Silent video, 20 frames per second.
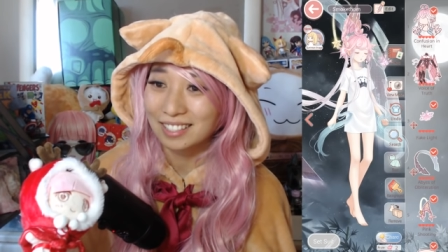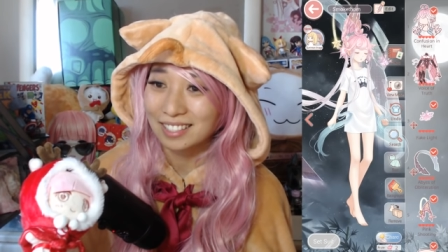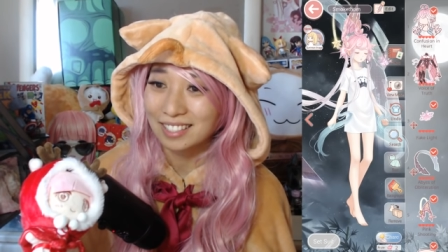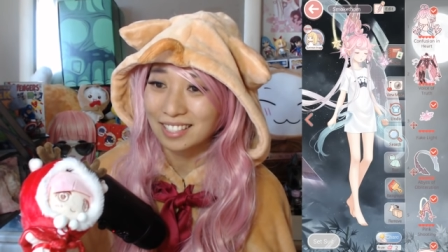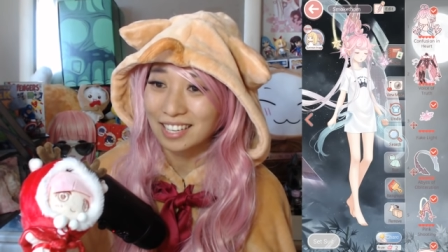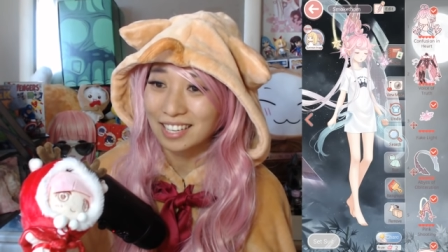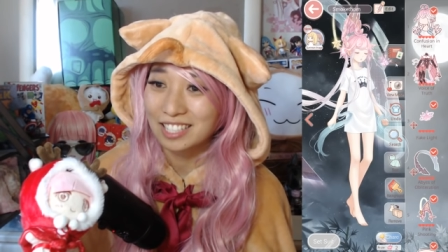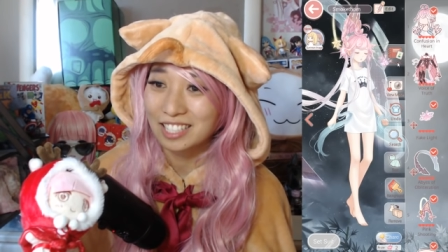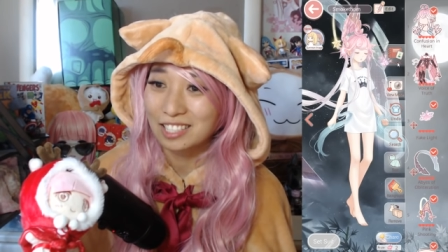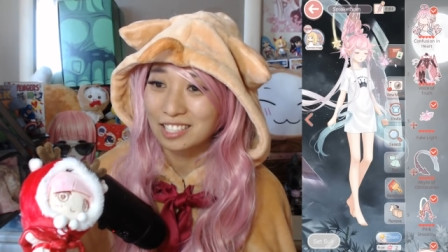It's
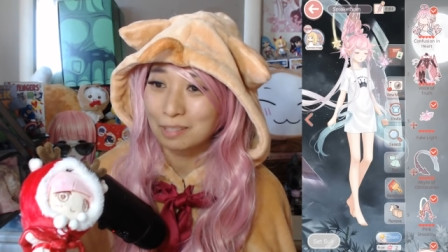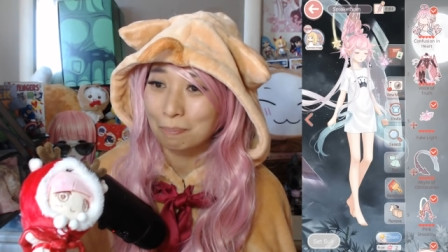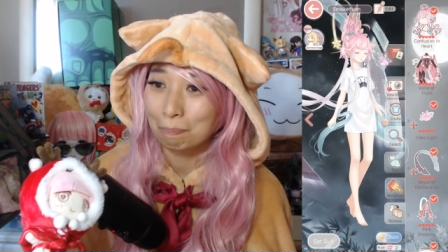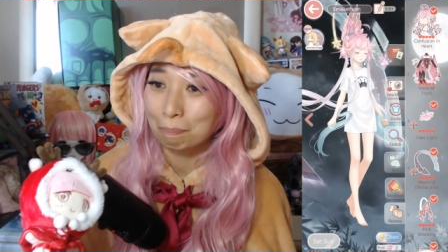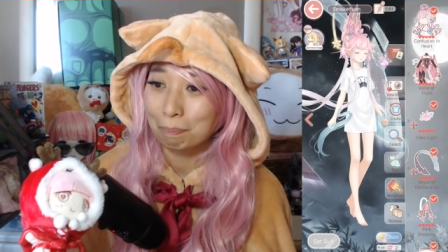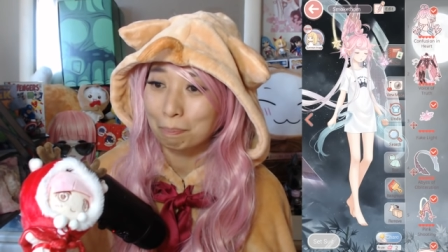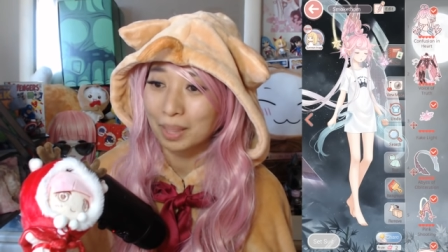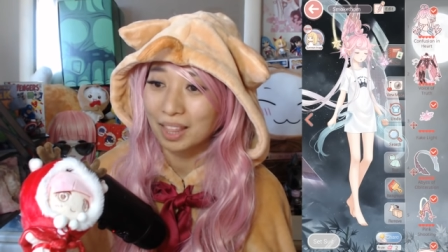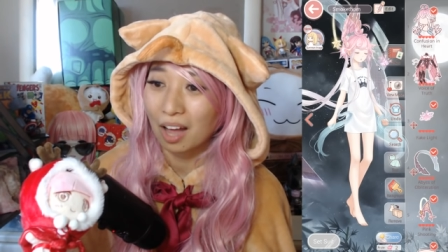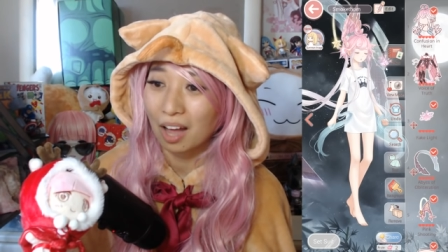like she's
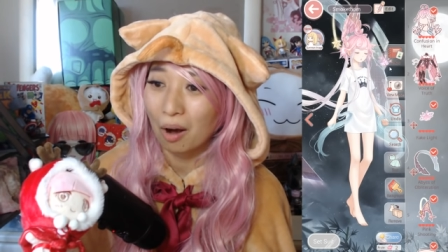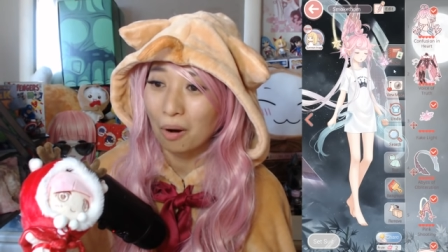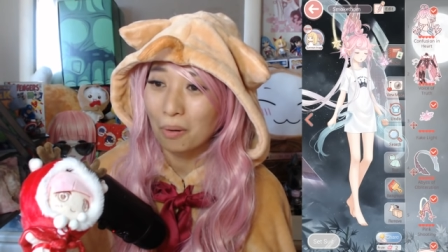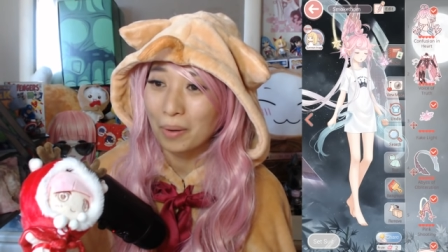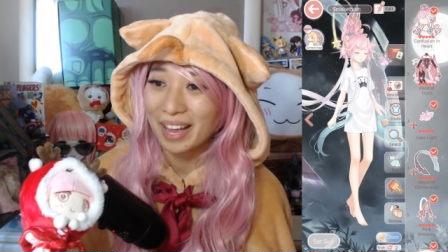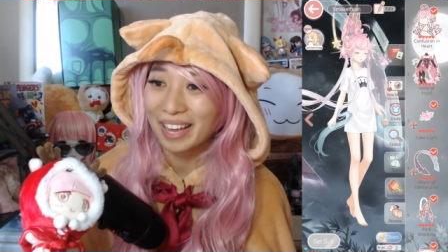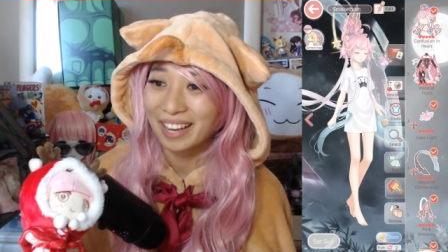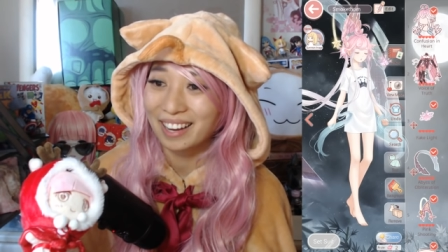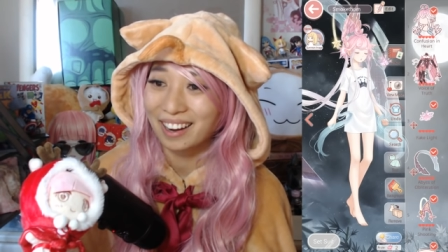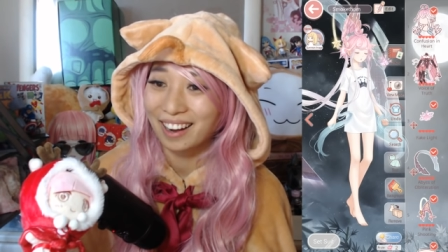
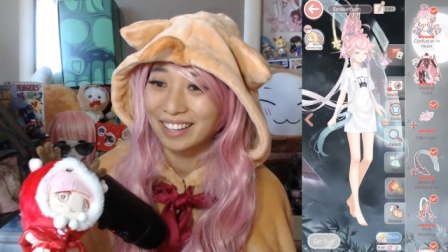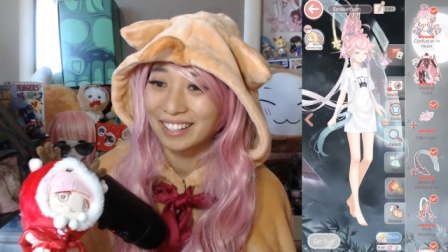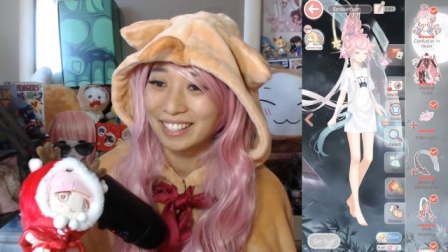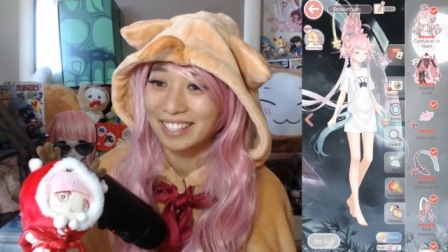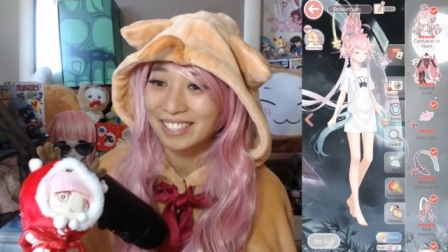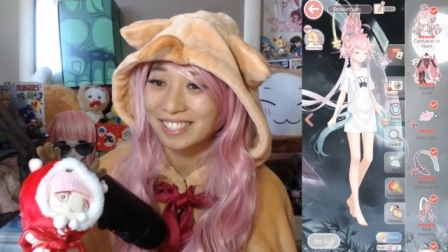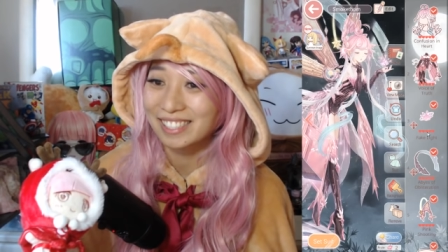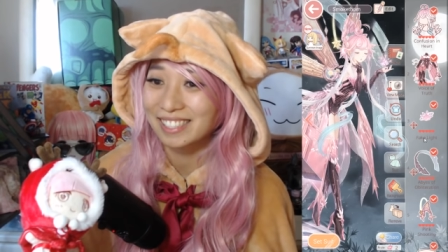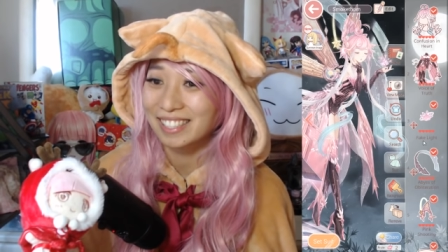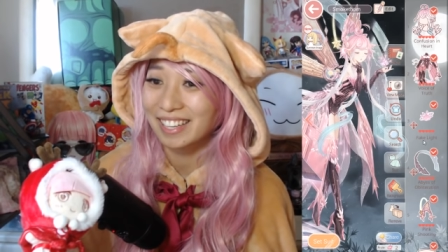blowing on
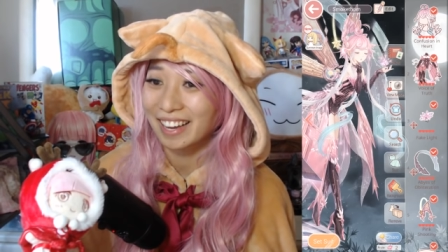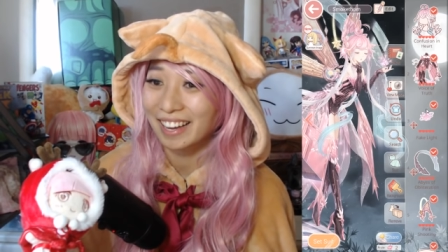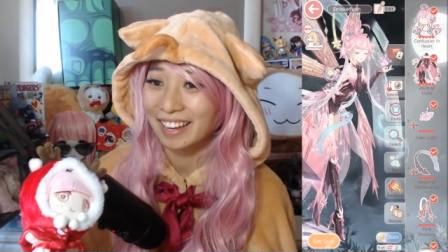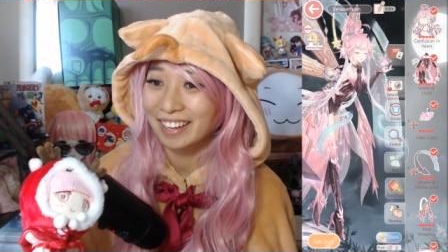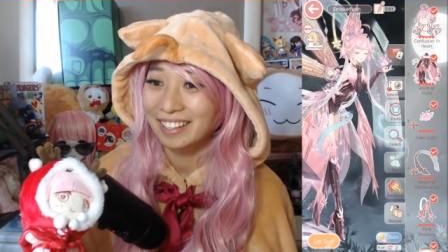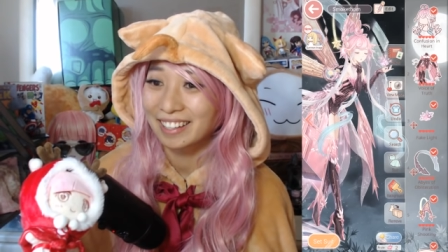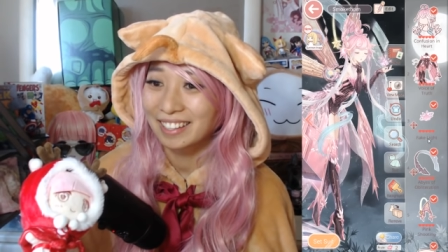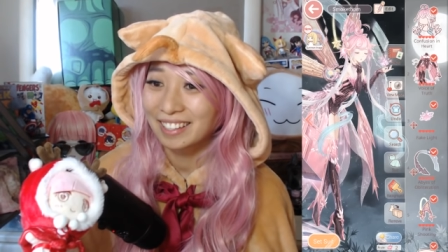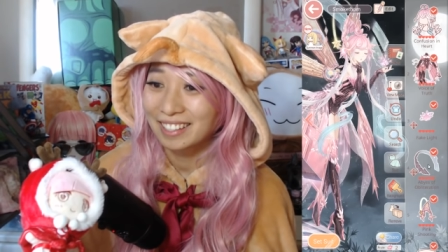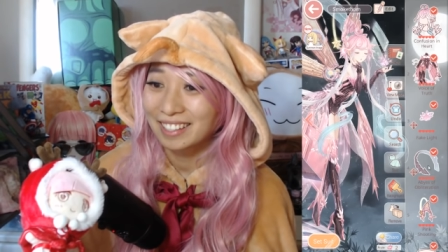this
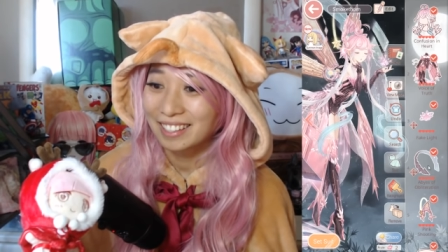thing.